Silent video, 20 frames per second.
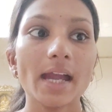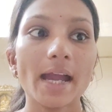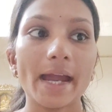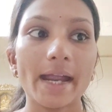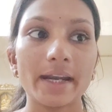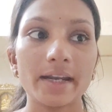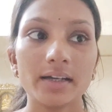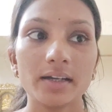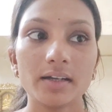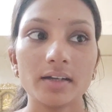
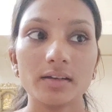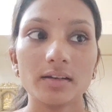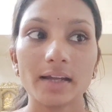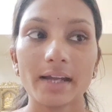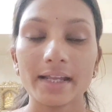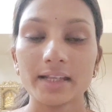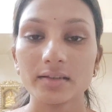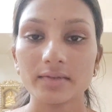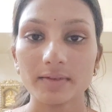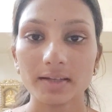and
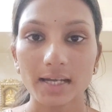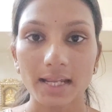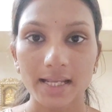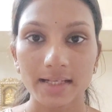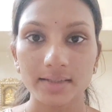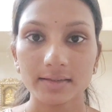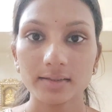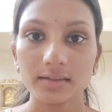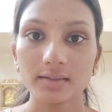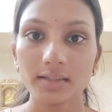as well
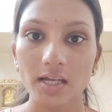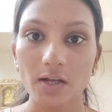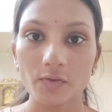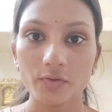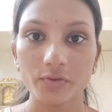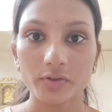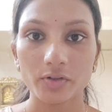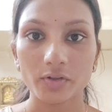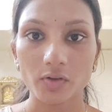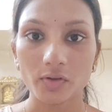as the
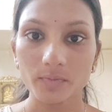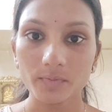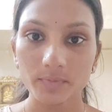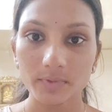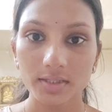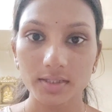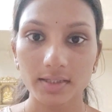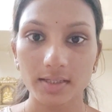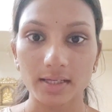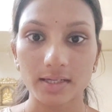thousands of
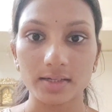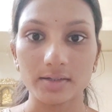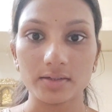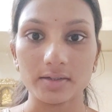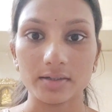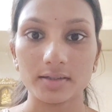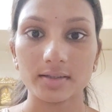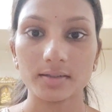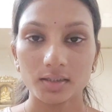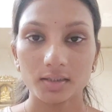
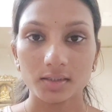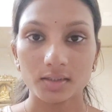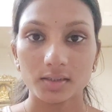miscarriages.